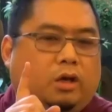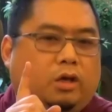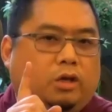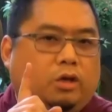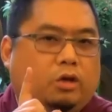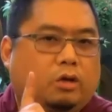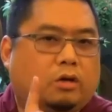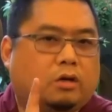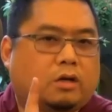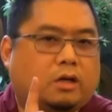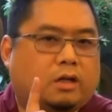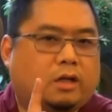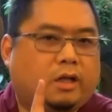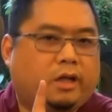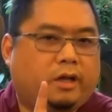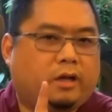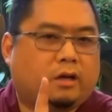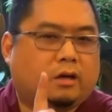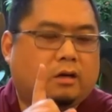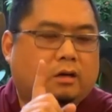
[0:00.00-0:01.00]
Your
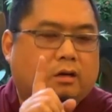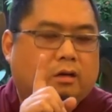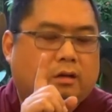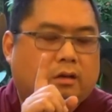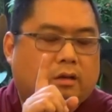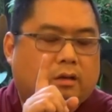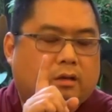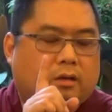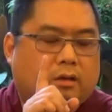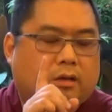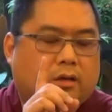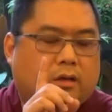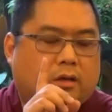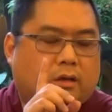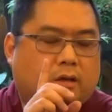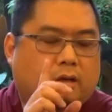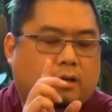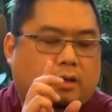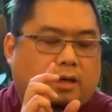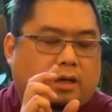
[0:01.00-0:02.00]
clear
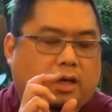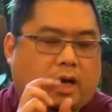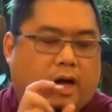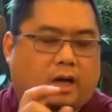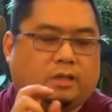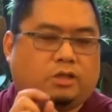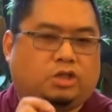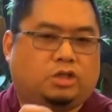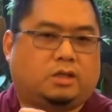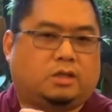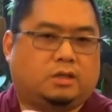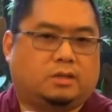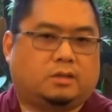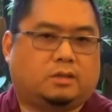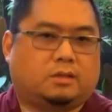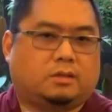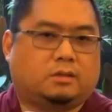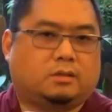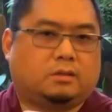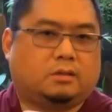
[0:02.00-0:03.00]

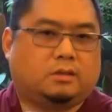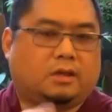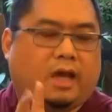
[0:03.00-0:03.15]
conscience